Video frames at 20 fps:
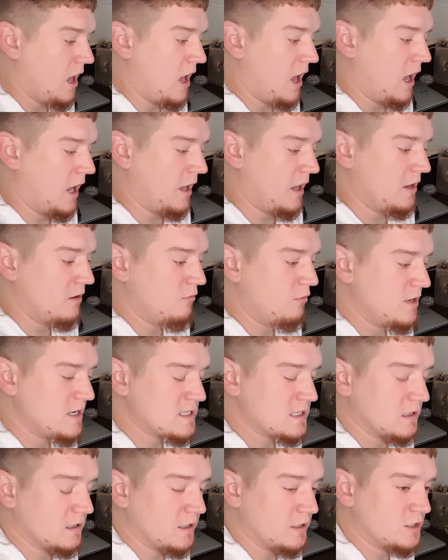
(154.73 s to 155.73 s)
I had
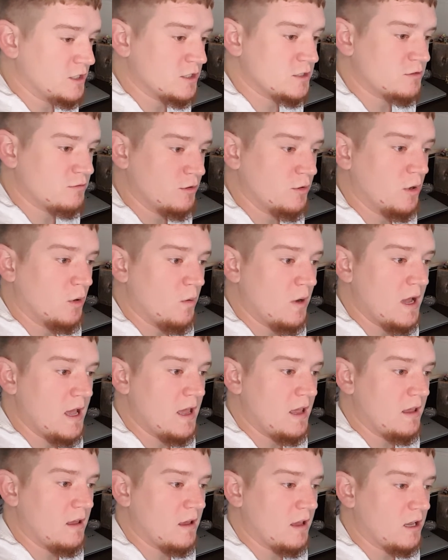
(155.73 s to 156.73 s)
recently just threw
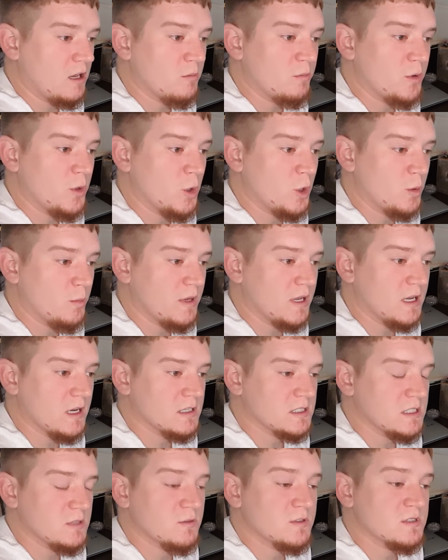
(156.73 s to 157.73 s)
away a computer
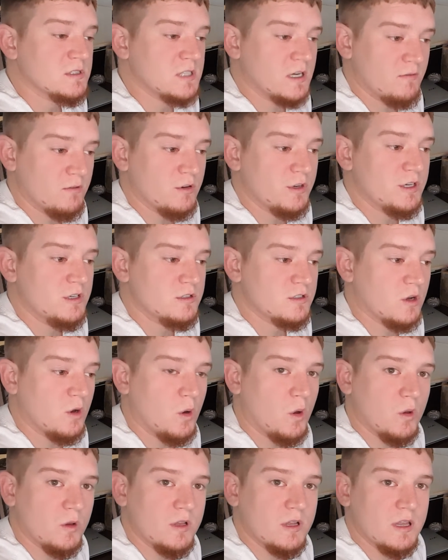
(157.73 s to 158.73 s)
because it was several years
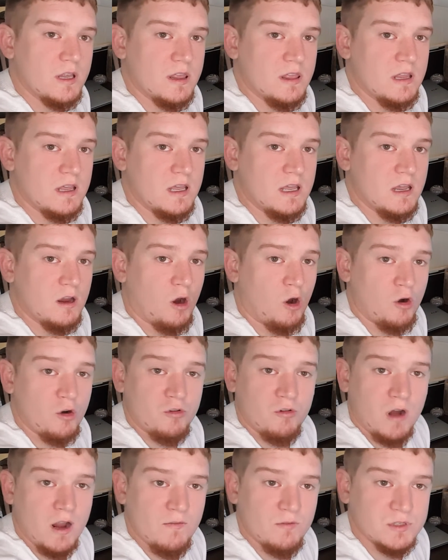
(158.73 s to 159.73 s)
old. The hard
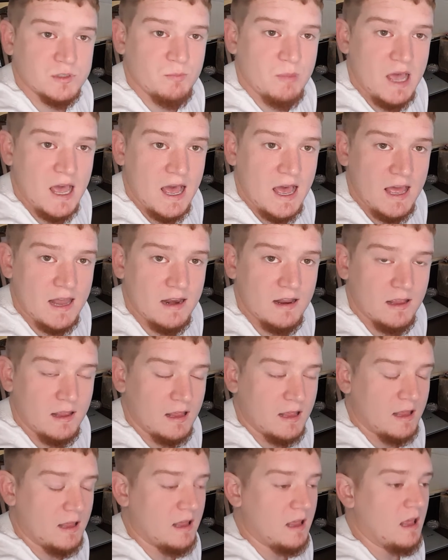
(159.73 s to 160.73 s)
drive was bad,
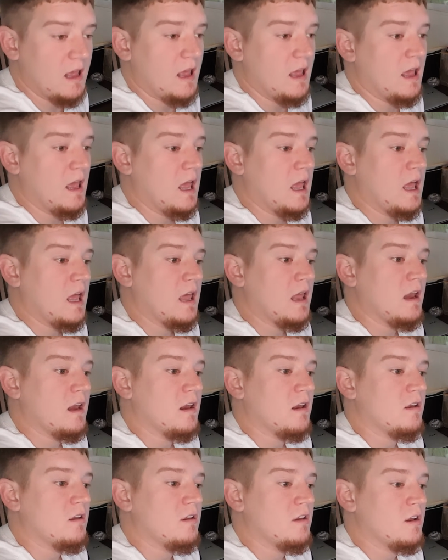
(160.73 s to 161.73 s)

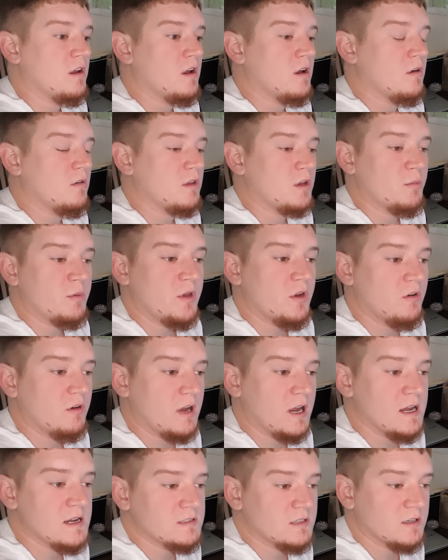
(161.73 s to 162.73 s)
and you know, the computer
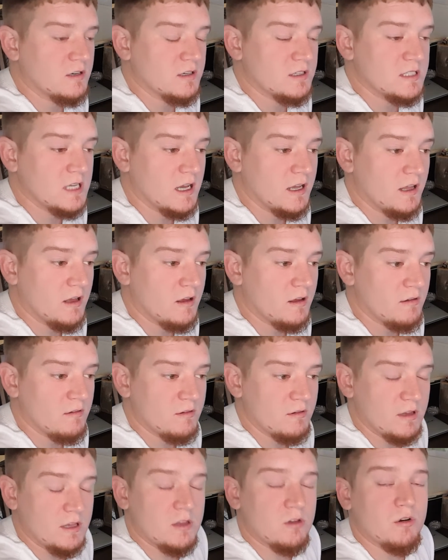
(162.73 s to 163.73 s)
guys are going to tell you
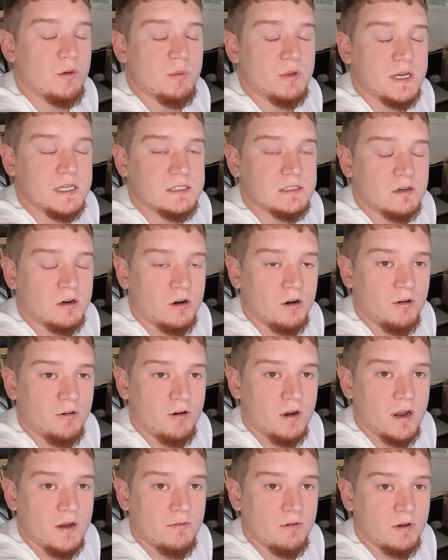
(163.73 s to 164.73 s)
either replace the hard
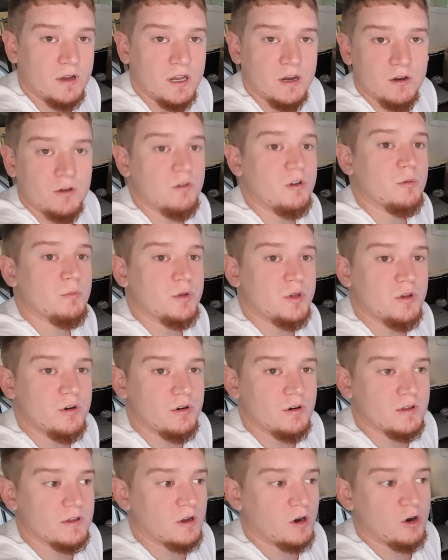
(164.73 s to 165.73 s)
drive or get a new
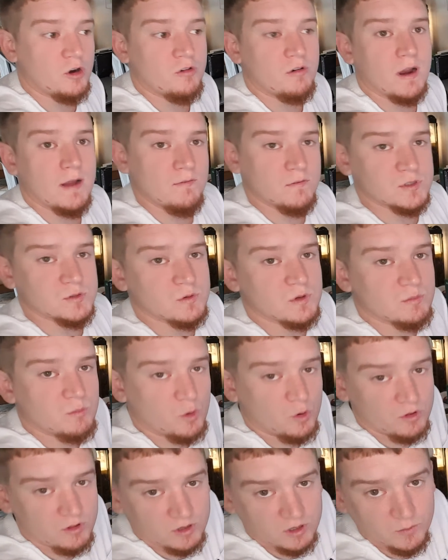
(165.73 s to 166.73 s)
computer, and the hard drive was worth
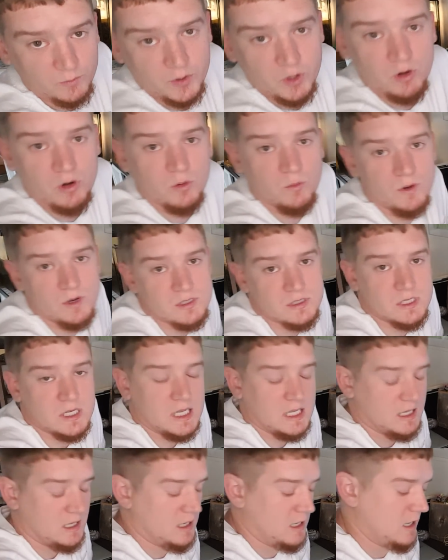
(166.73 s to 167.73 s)
more than the computer it was.
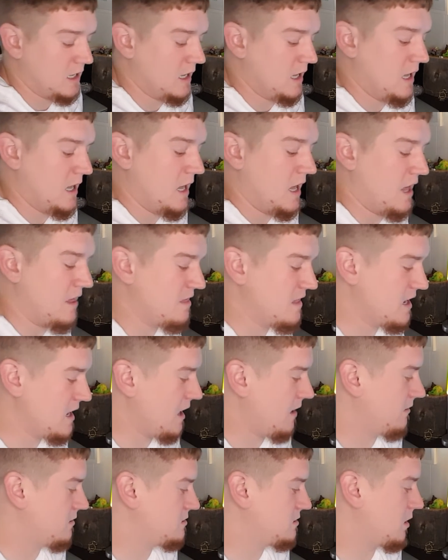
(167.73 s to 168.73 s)
And then
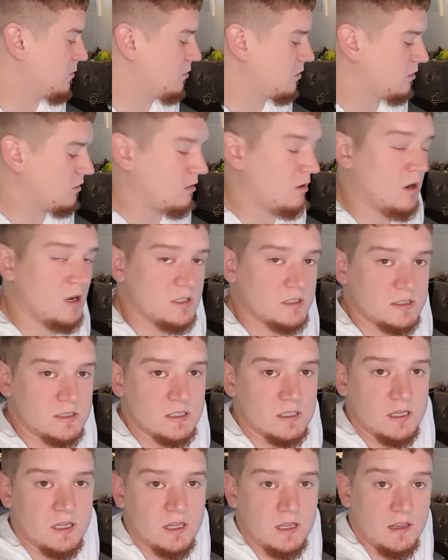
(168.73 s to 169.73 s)
I stumbled
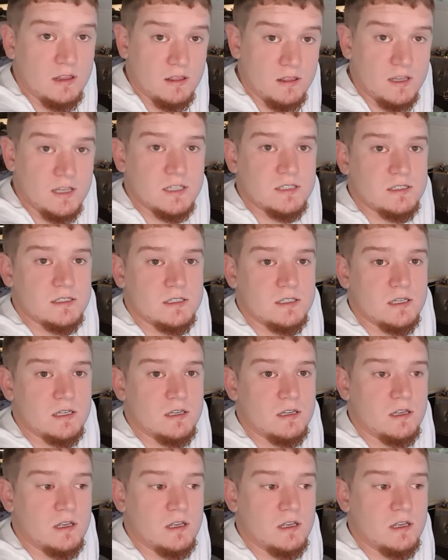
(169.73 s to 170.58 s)
across this